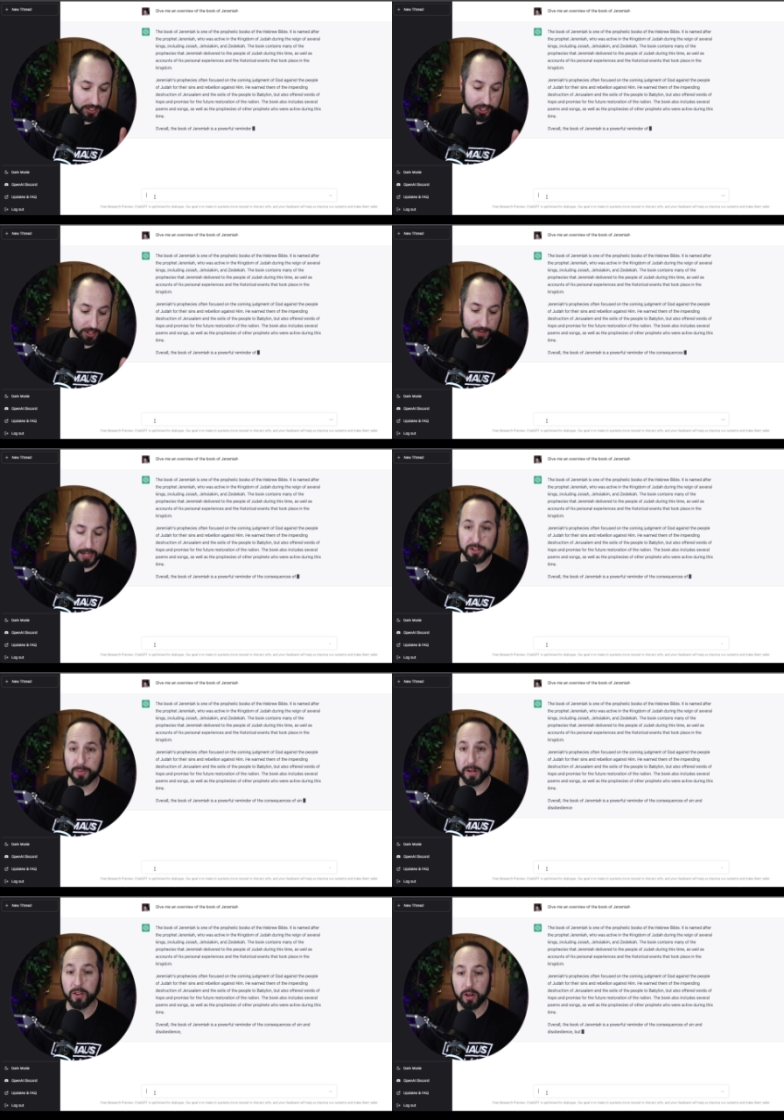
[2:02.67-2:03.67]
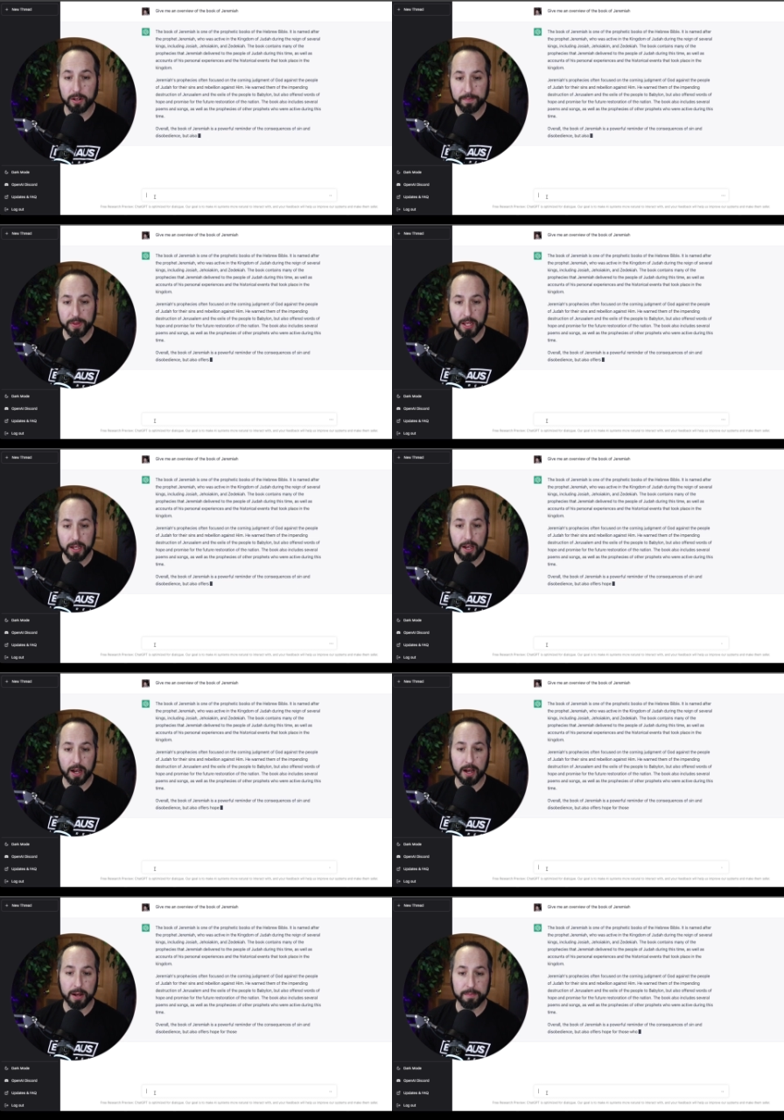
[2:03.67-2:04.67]
Jeremiah is pretty long,
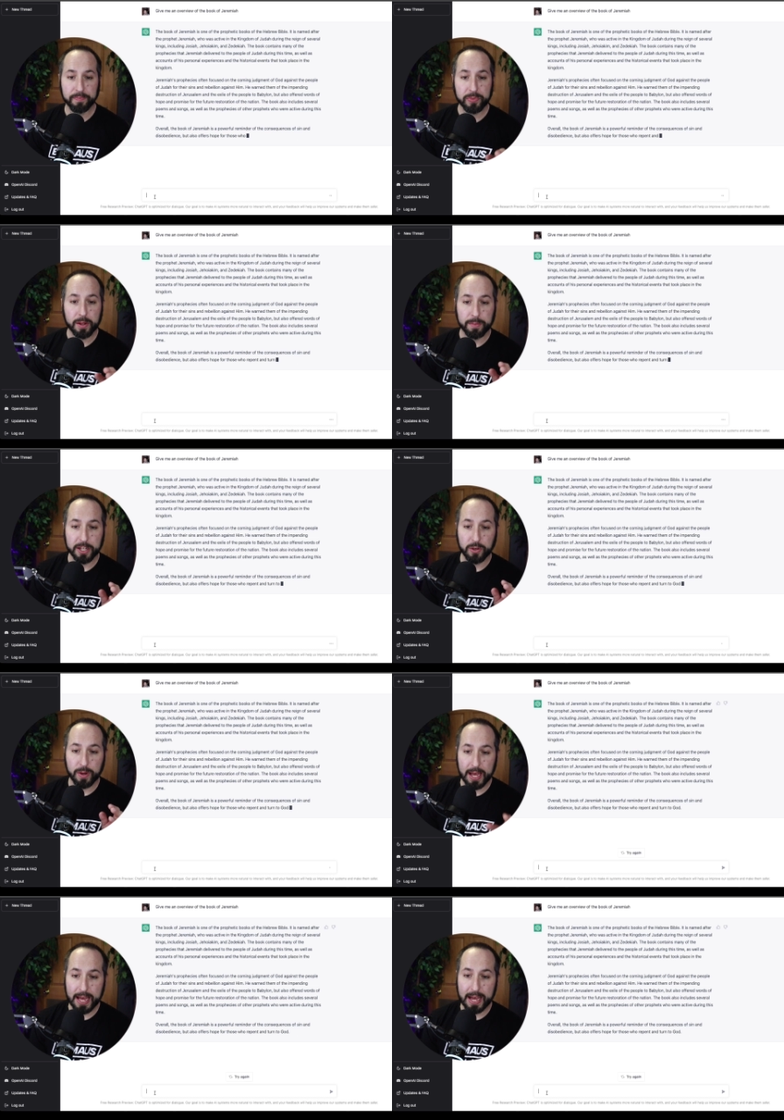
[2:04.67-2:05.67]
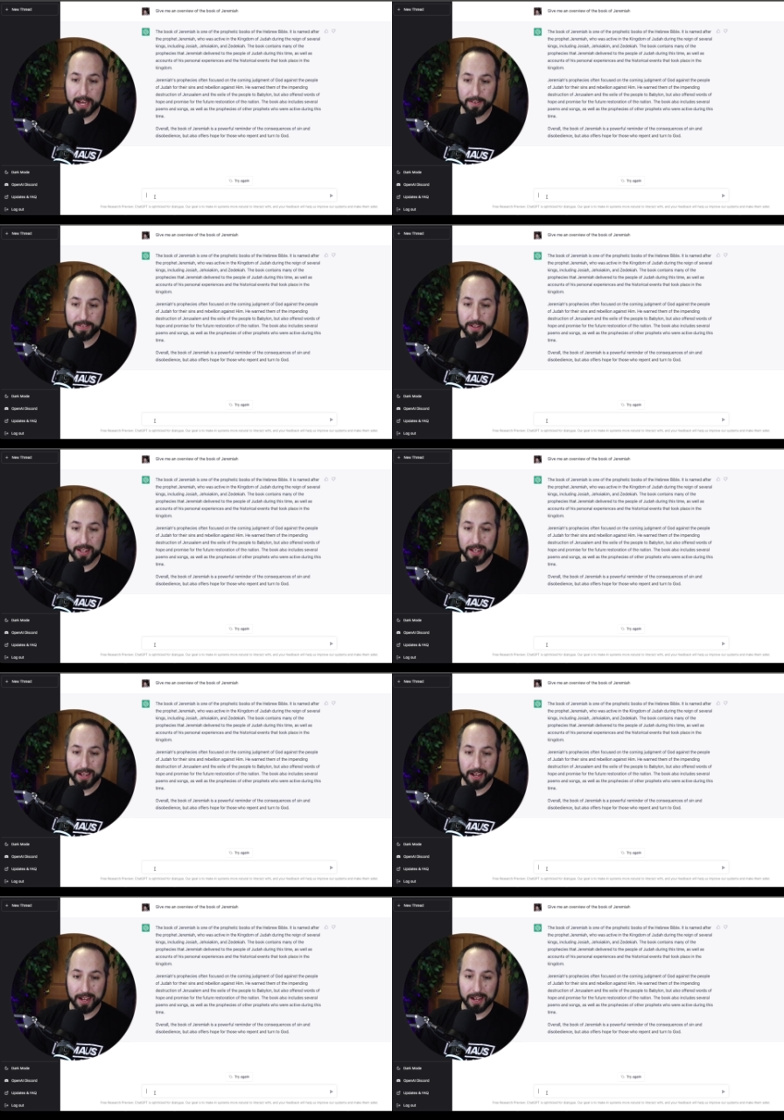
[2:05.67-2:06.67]
um, but you have...
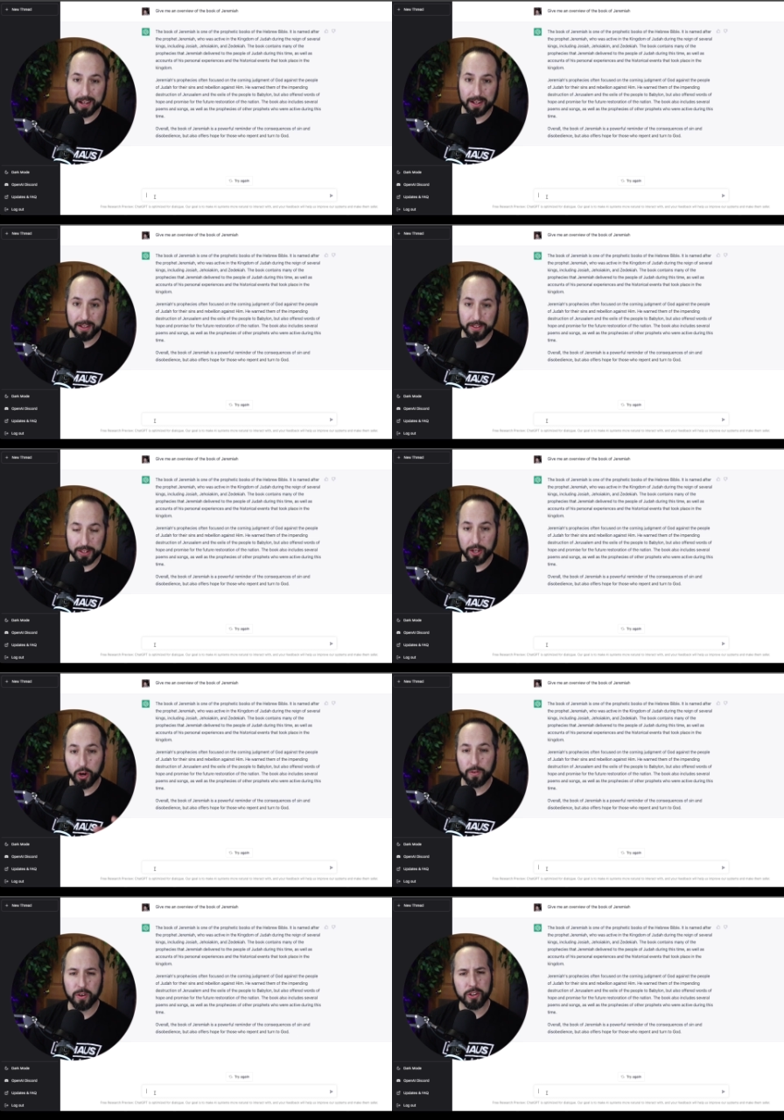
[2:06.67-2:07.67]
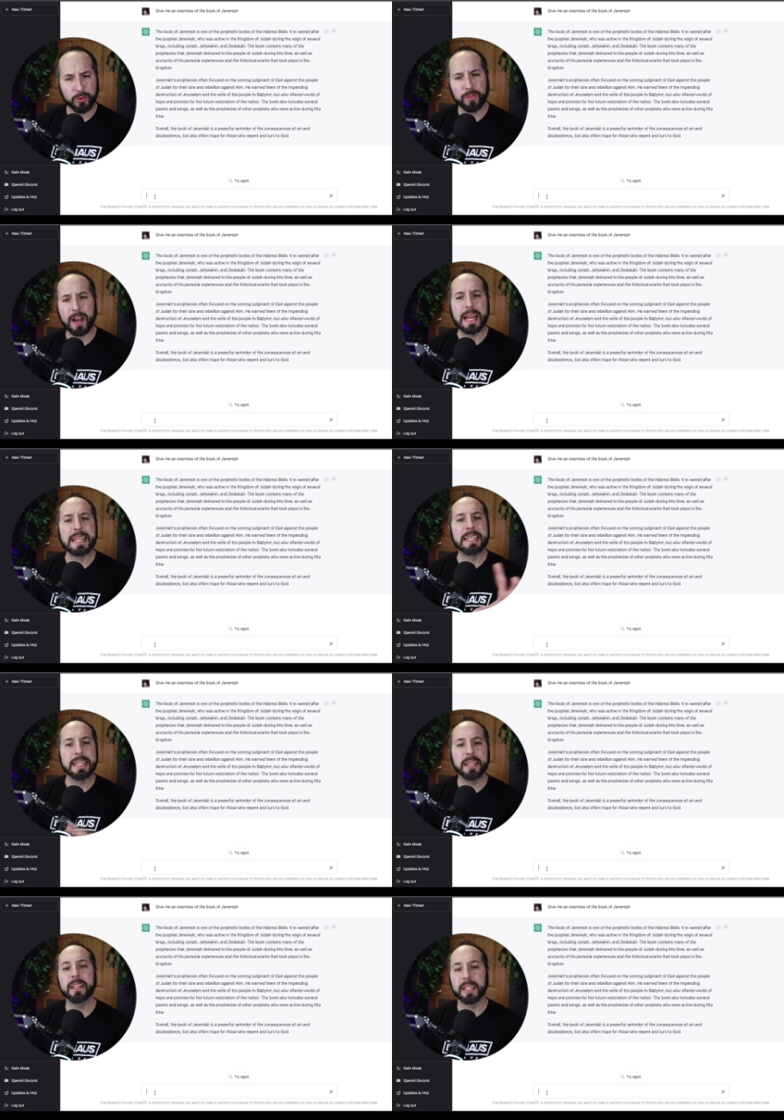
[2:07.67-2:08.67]
Uh, the overall sort of
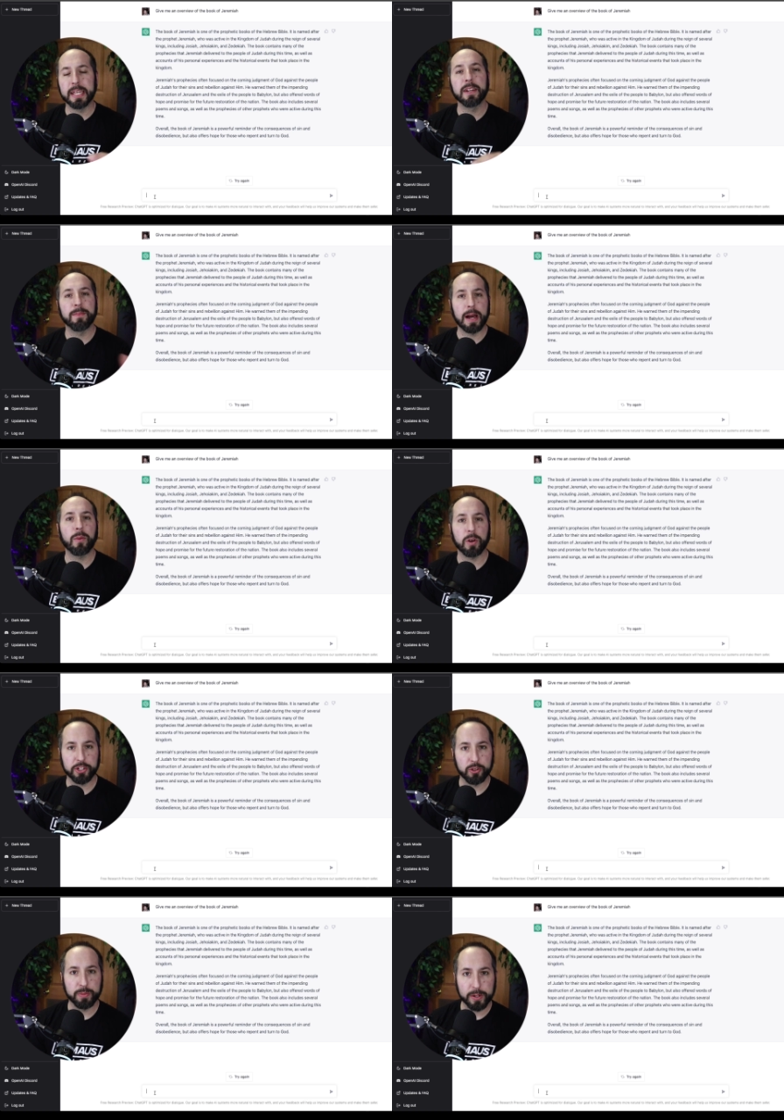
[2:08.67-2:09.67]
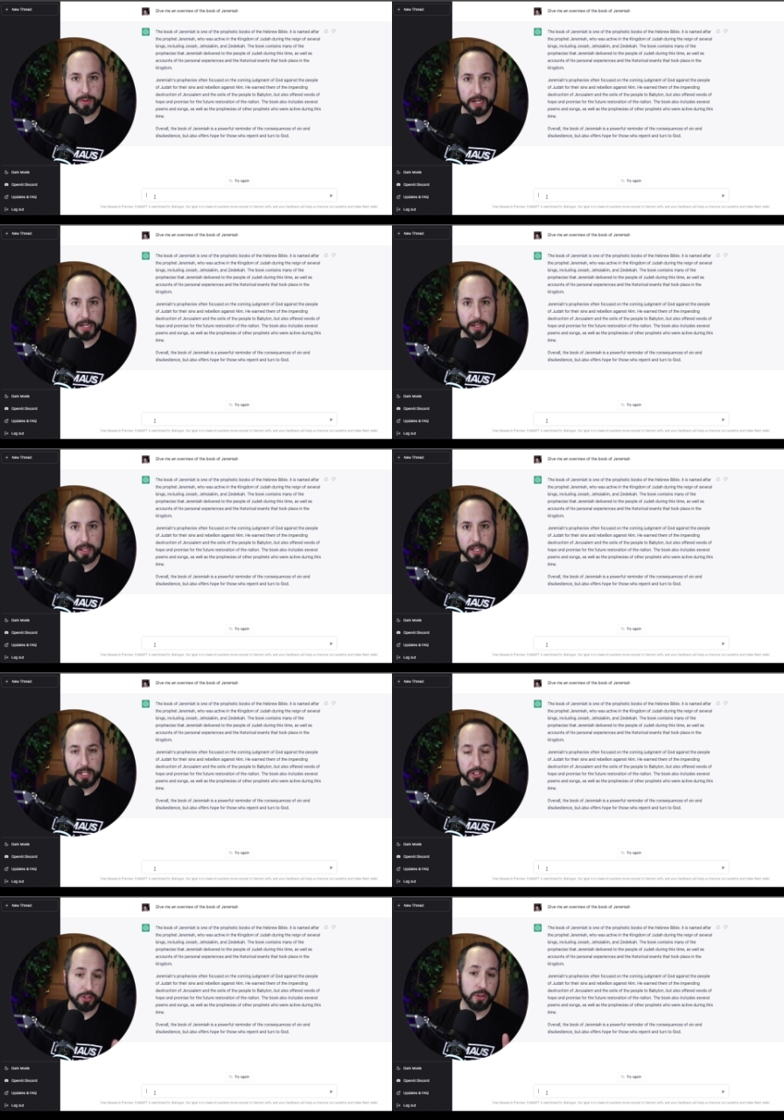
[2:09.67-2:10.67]
idea then about what you'll be reading.
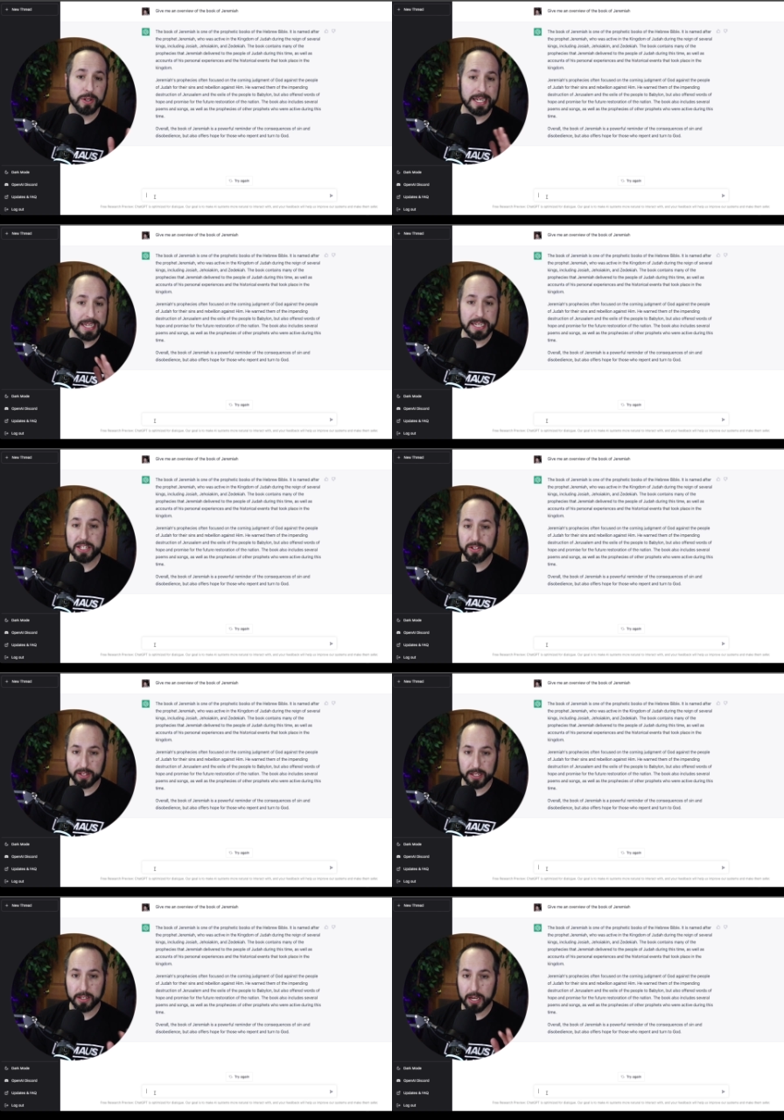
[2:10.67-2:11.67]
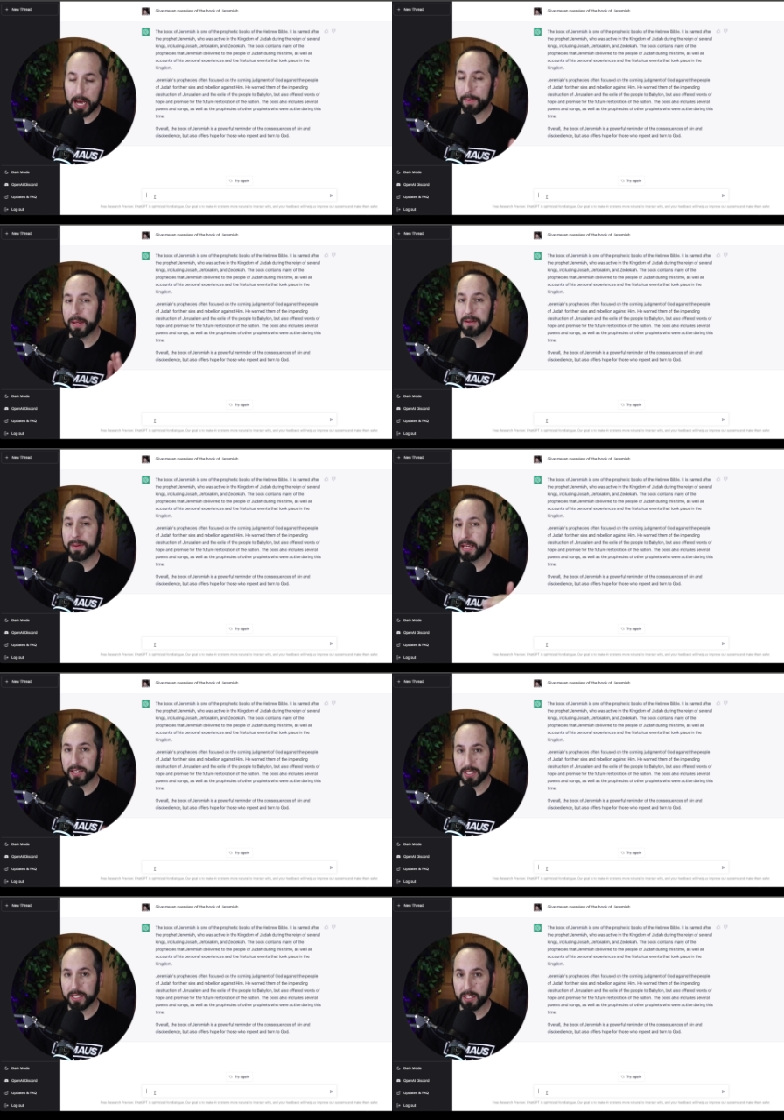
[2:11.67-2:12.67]
So you could easily copy and
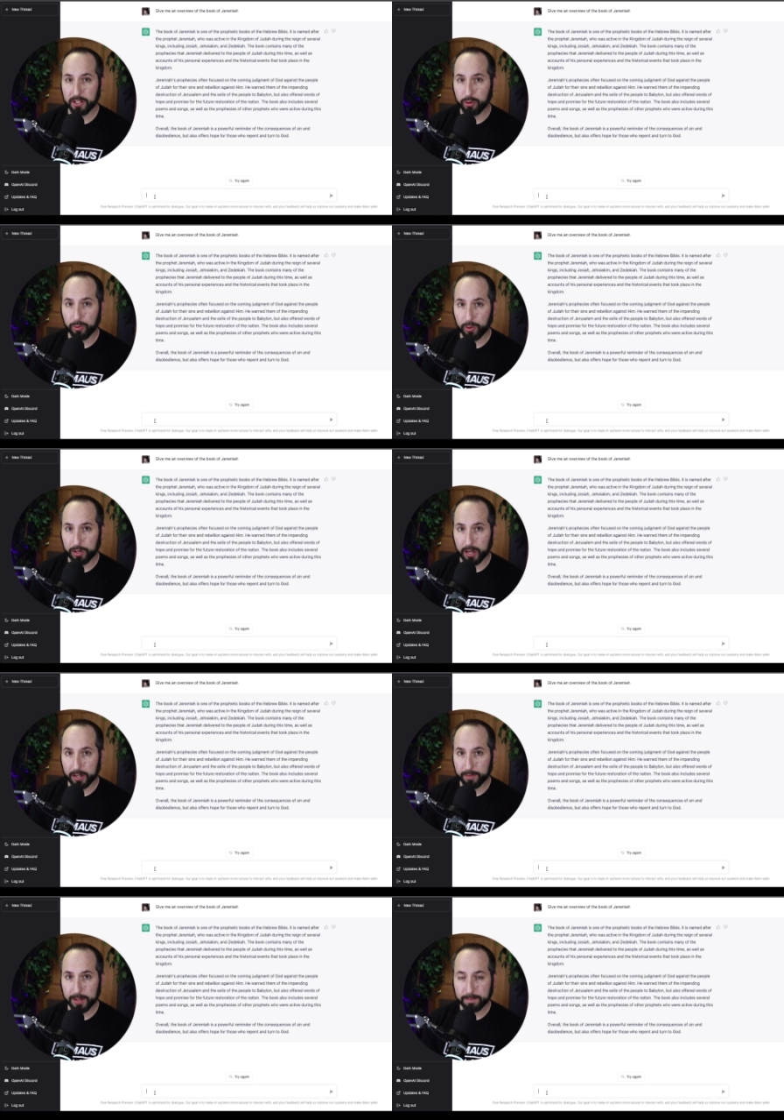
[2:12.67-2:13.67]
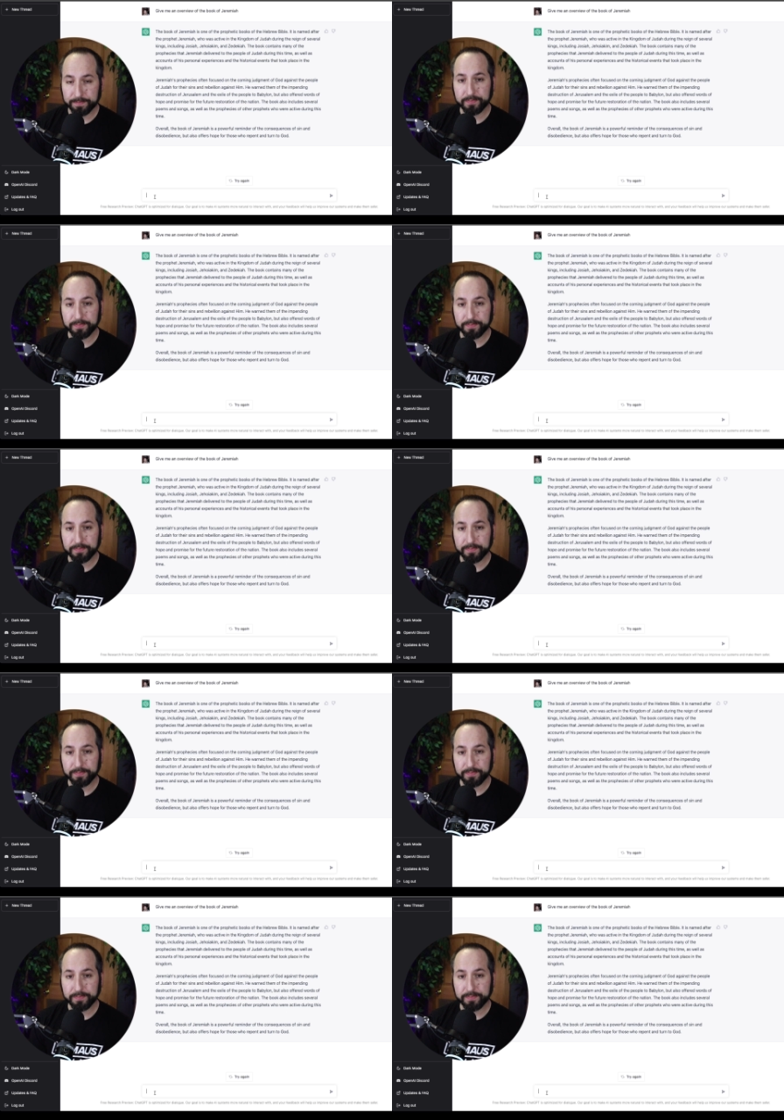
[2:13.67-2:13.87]
paste this into a Word document